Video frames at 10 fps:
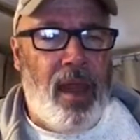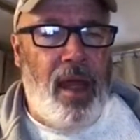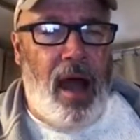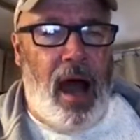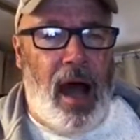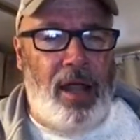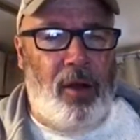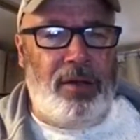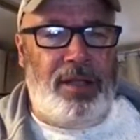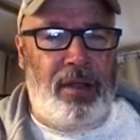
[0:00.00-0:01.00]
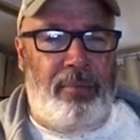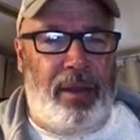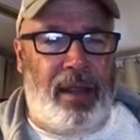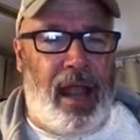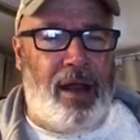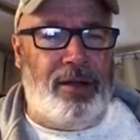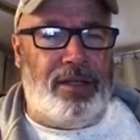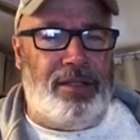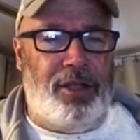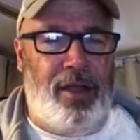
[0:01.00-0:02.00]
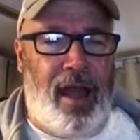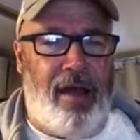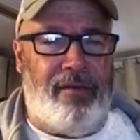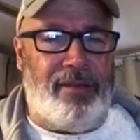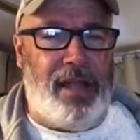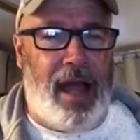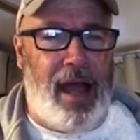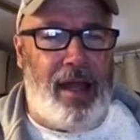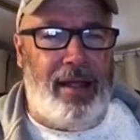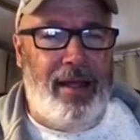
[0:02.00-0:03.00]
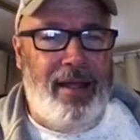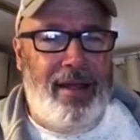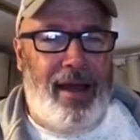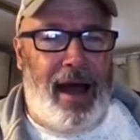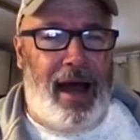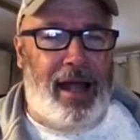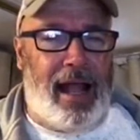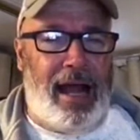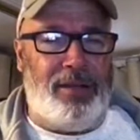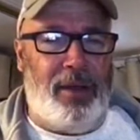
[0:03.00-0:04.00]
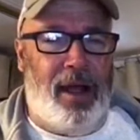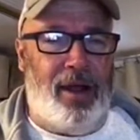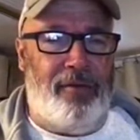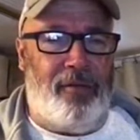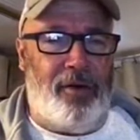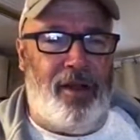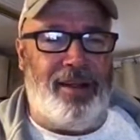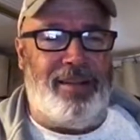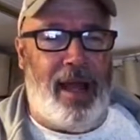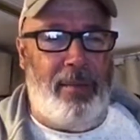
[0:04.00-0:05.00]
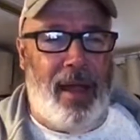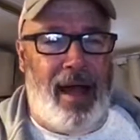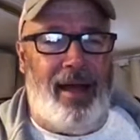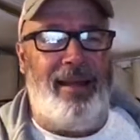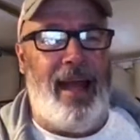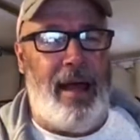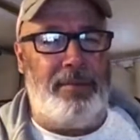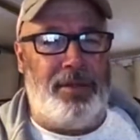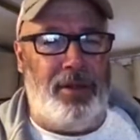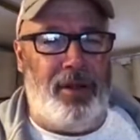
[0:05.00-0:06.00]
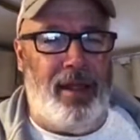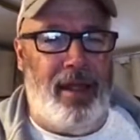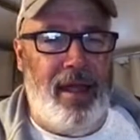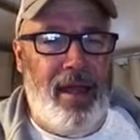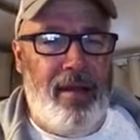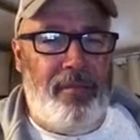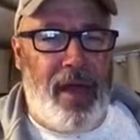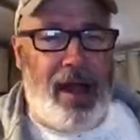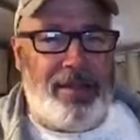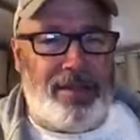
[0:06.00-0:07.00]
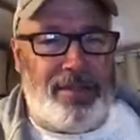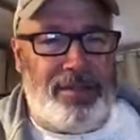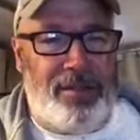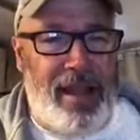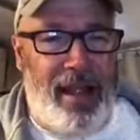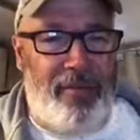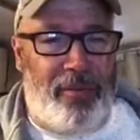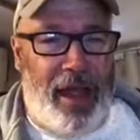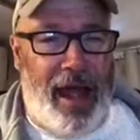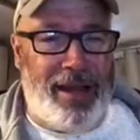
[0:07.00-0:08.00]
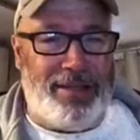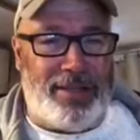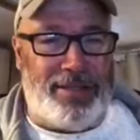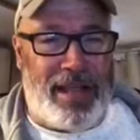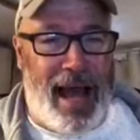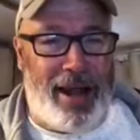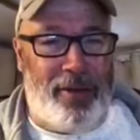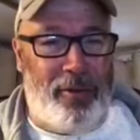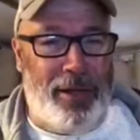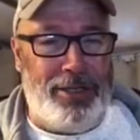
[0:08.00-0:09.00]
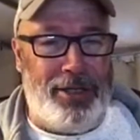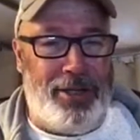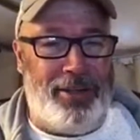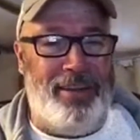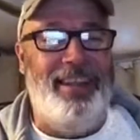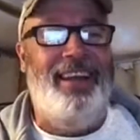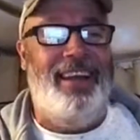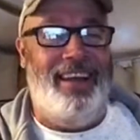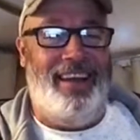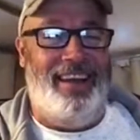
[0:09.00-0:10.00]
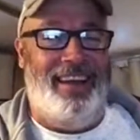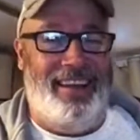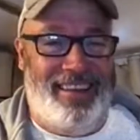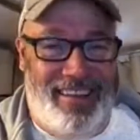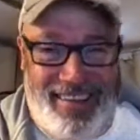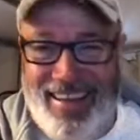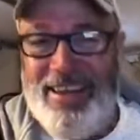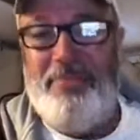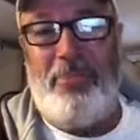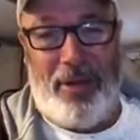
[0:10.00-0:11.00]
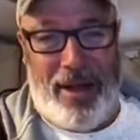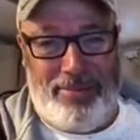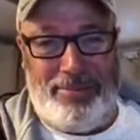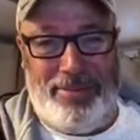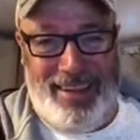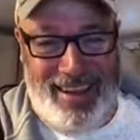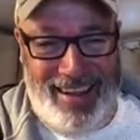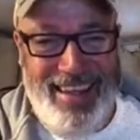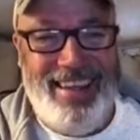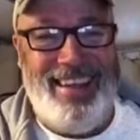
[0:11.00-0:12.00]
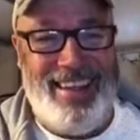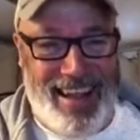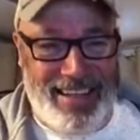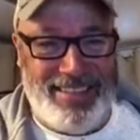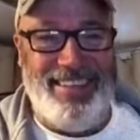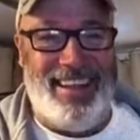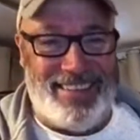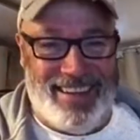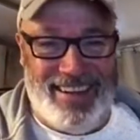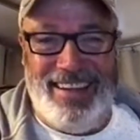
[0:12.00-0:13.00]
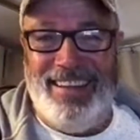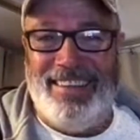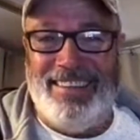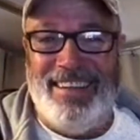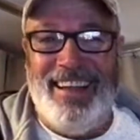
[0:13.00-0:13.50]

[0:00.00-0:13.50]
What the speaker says: You always see the big gators until you have a tag. Gosh, we hunted for a long time. Yeah, absolutely. That is a Scott original. Probably. Yes, it is.